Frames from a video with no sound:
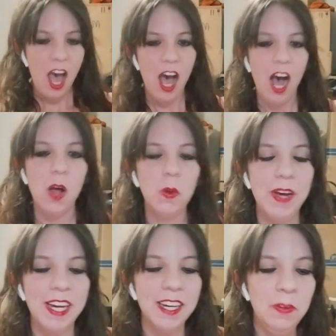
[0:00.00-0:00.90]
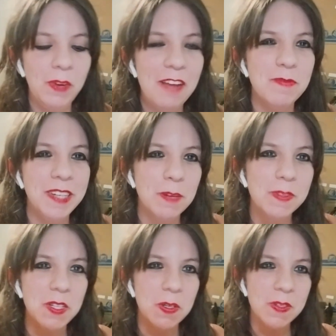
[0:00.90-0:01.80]
a quick what I've been up
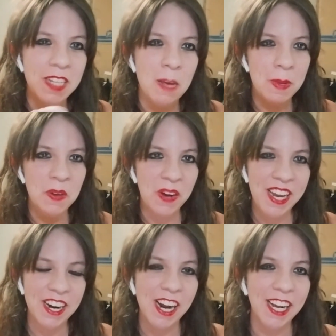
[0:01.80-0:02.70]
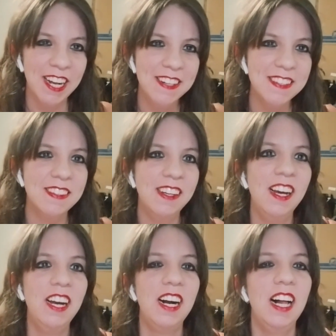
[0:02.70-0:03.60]
to snippet right here, I guess.
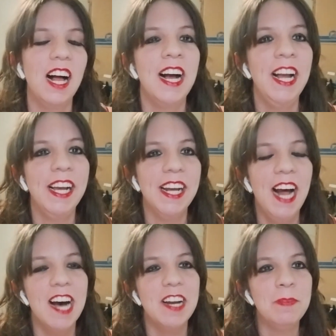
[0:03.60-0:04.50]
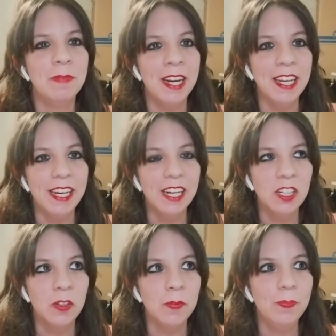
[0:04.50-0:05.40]
I had my,
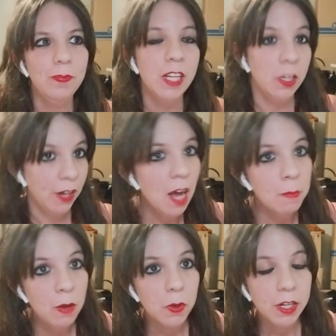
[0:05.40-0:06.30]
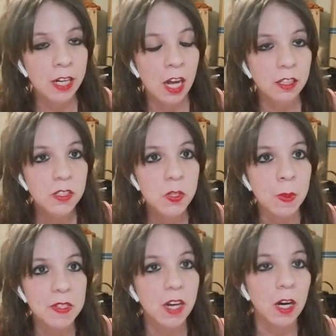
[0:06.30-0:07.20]
I had my root canal 2
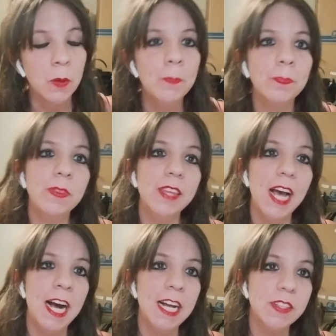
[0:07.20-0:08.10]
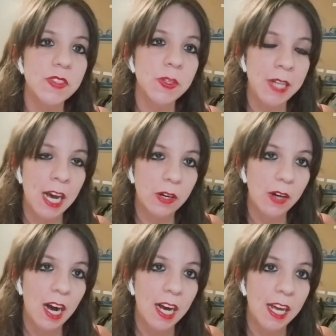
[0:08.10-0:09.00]
months ago, and so now
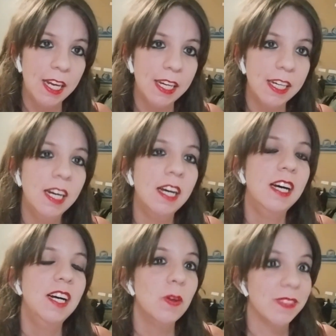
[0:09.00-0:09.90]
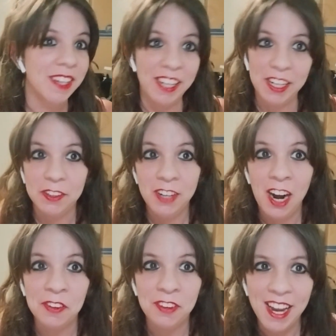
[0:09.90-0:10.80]
I was gonna get a
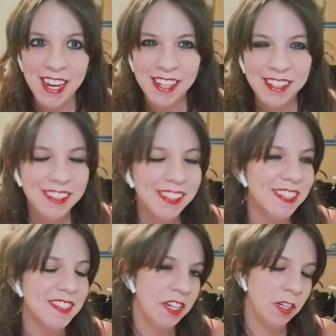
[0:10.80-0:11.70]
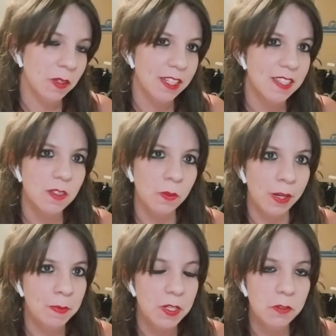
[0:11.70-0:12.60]
crown, right? Because, you know, it's what
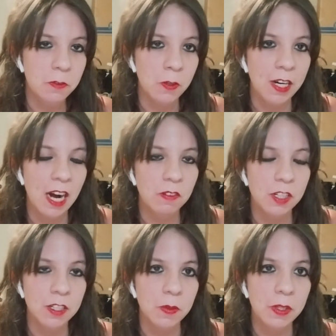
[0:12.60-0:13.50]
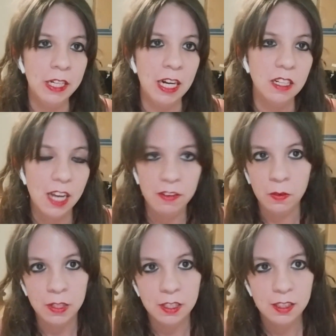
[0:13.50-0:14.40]
I'm due for after the root canal.
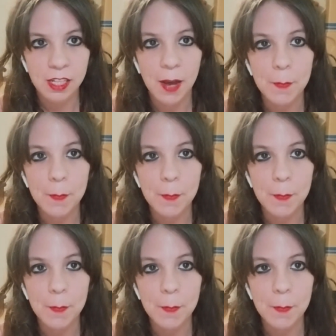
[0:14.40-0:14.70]
Everyone, yeah.